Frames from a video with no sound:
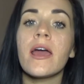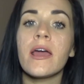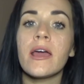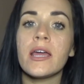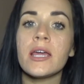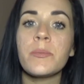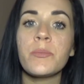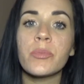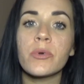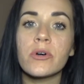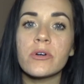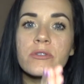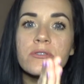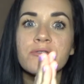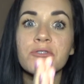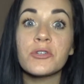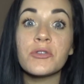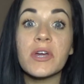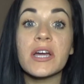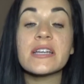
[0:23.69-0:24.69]
April
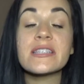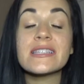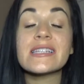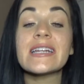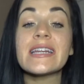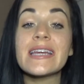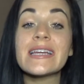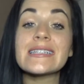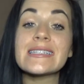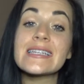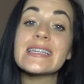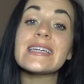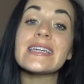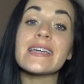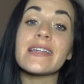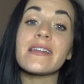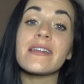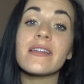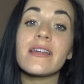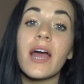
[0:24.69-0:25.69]

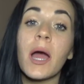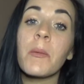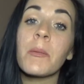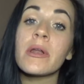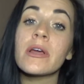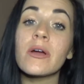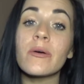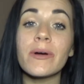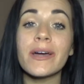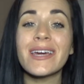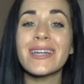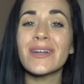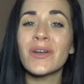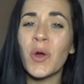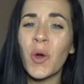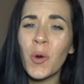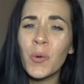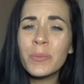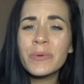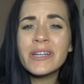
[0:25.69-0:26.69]
2018, I'm gonna go ahead and
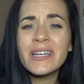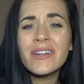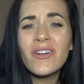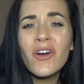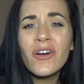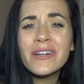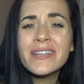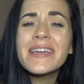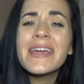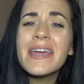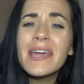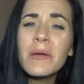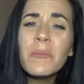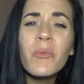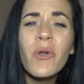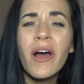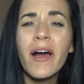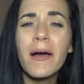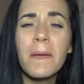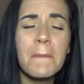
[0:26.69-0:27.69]
open it on
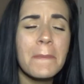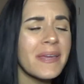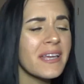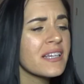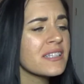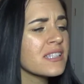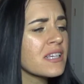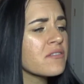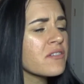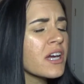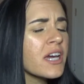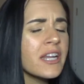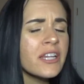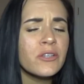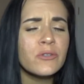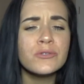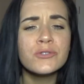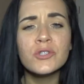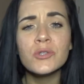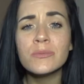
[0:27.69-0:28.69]
camera because I've got a
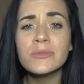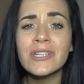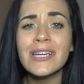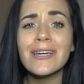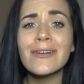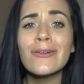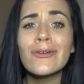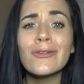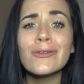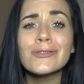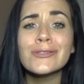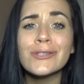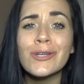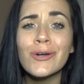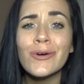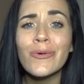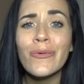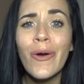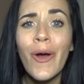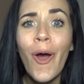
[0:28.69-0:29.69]
YouTube channel,
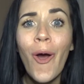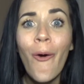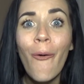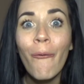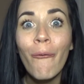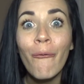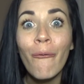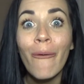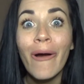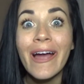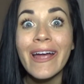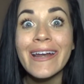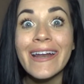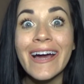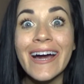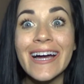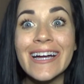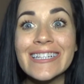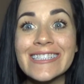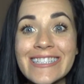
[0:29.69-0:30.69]
so why
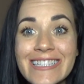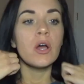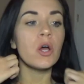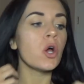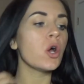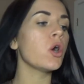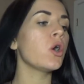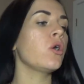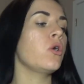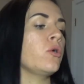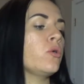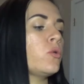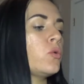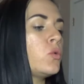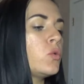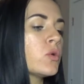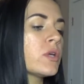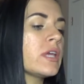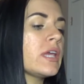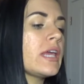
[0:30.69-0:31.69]
not?
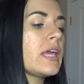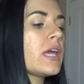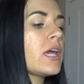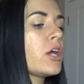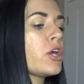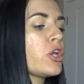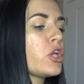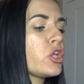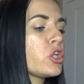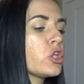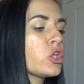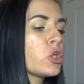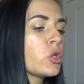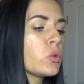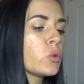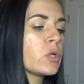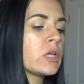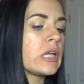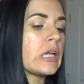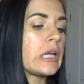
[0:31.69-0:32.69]
Ookie
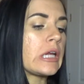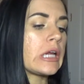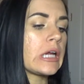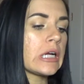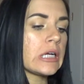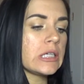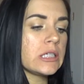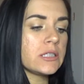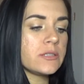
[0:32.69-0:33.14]
dookie.